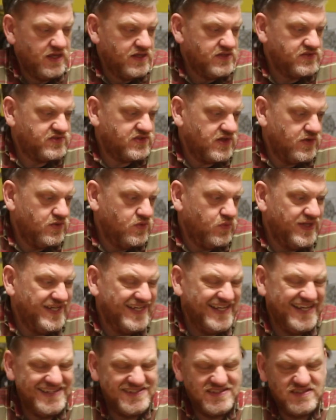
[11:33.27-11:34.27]
So we
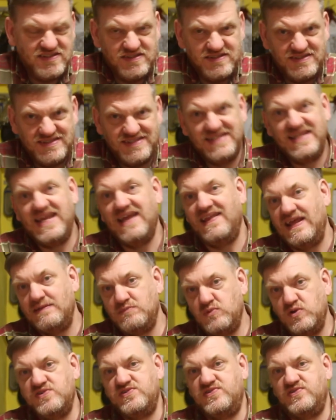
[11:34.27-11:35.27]
need to get that
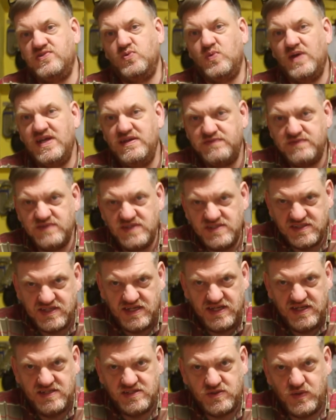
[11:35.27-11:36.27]
moisture away from the
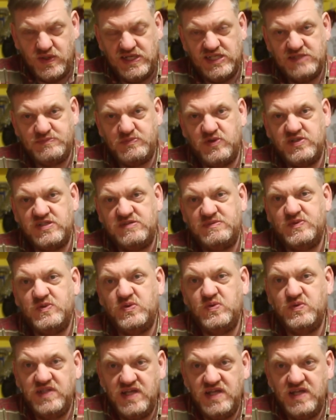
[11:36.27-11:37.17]
skin as quickly as possible.